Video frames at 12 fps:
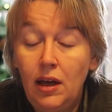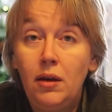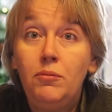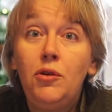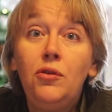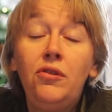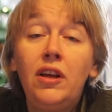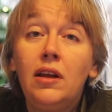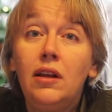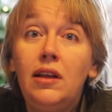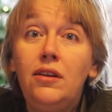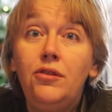
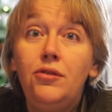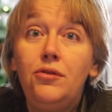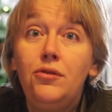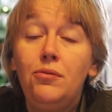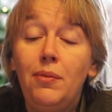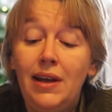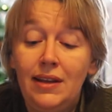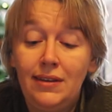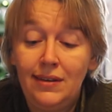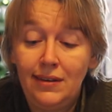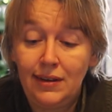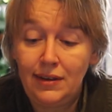musical
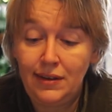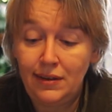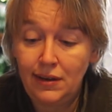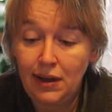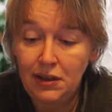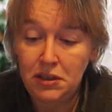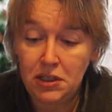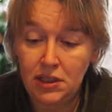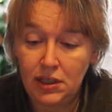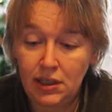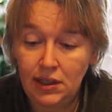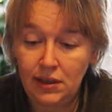instruments and
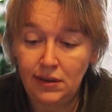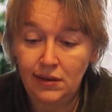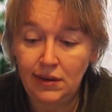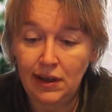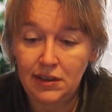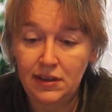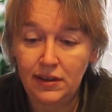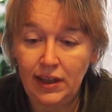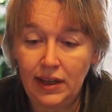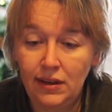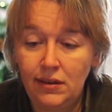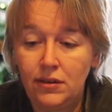such
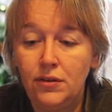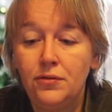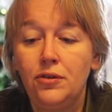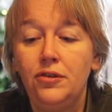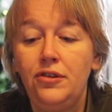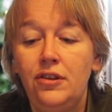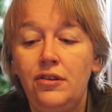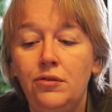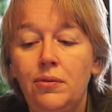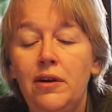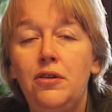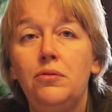things. And of course, this
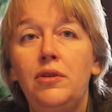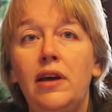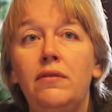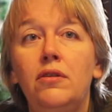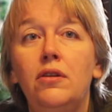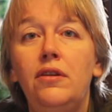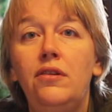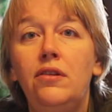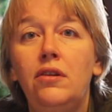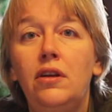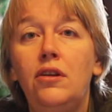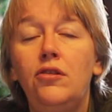is where you would have all
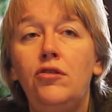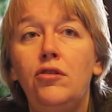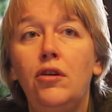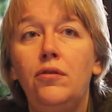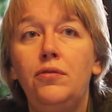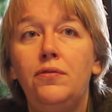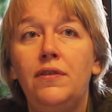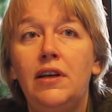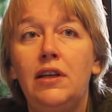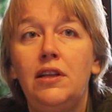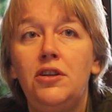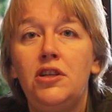this soft
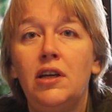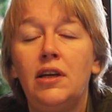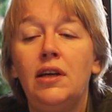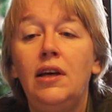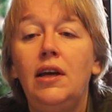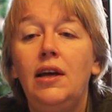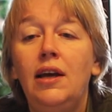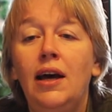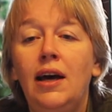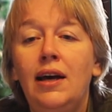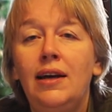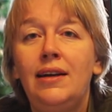furniture
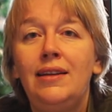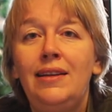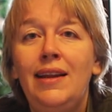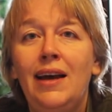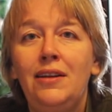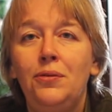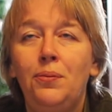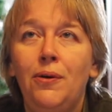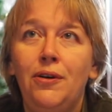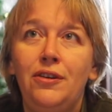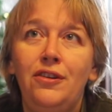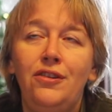that
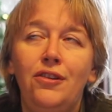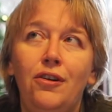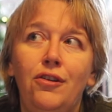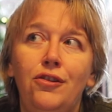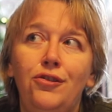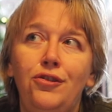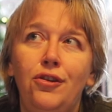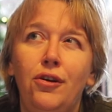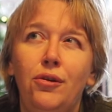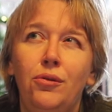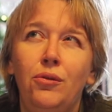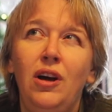was
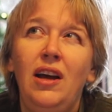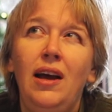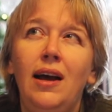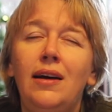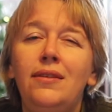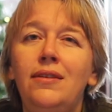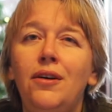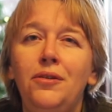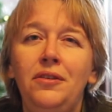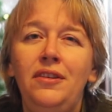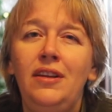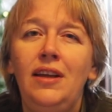also
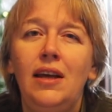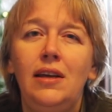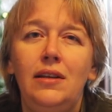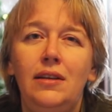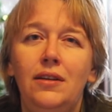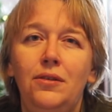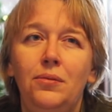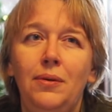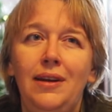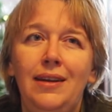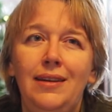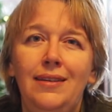associated
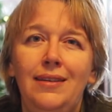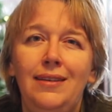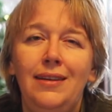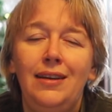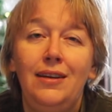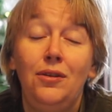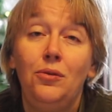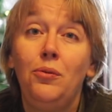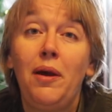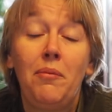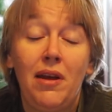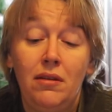with
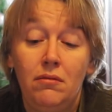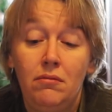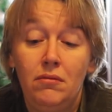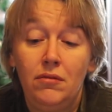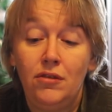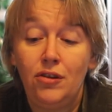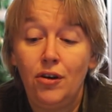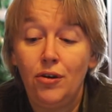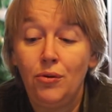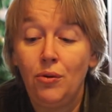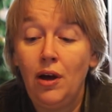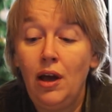women.
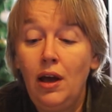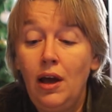So